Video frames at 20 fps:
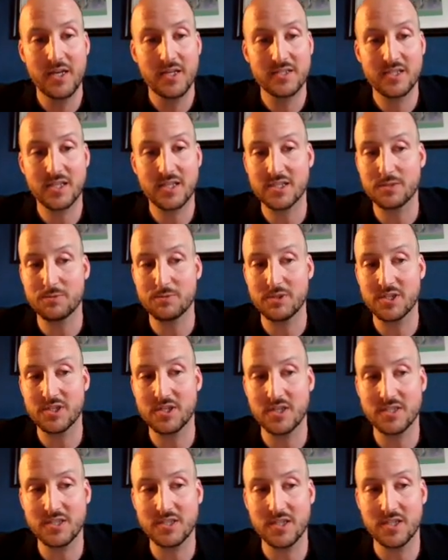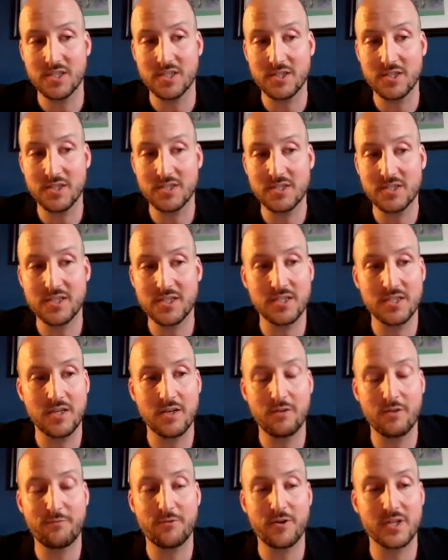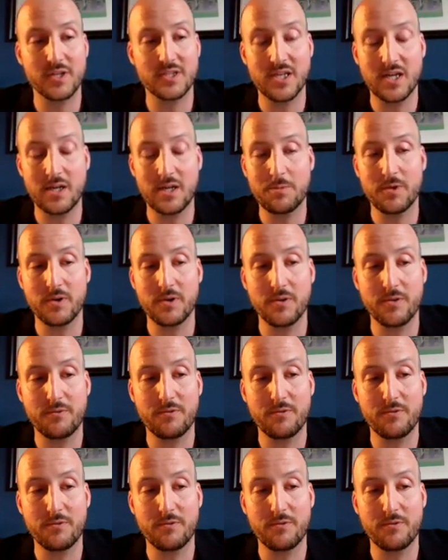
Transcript: such as when Johnson & Johnson, for example,